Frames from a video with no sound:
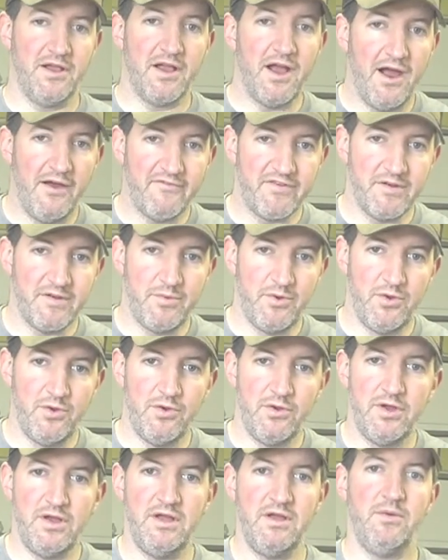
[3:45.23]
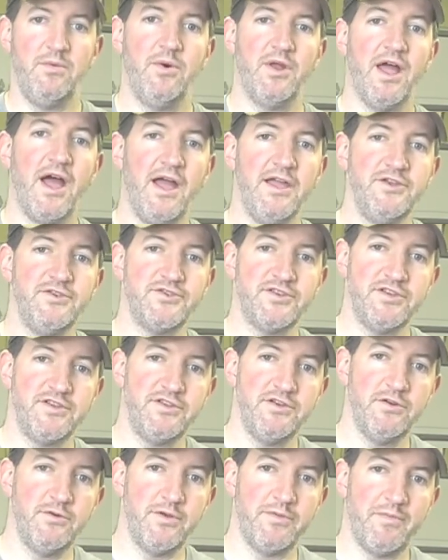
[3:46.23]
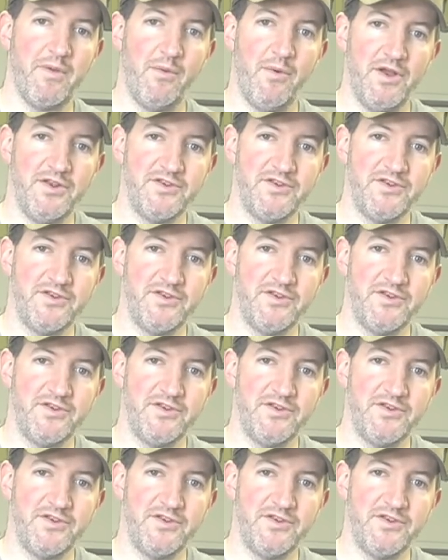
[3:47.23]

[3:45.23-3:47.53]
uncomfortable. What I usually do with my